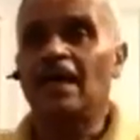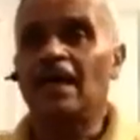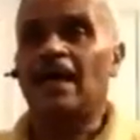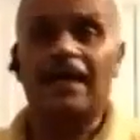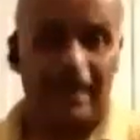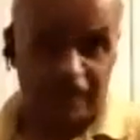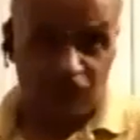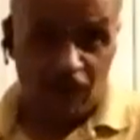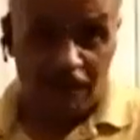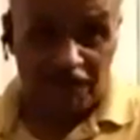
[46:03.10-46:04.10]
It's
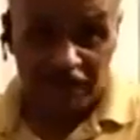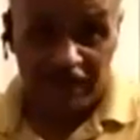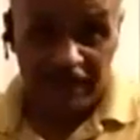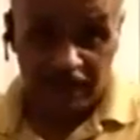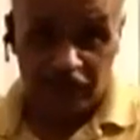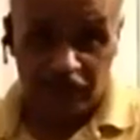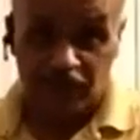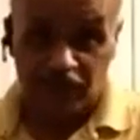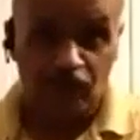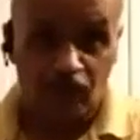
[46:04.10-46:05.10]
all free till you get to
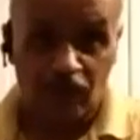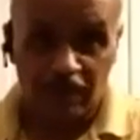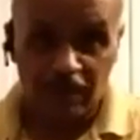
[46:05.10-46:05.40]
the door.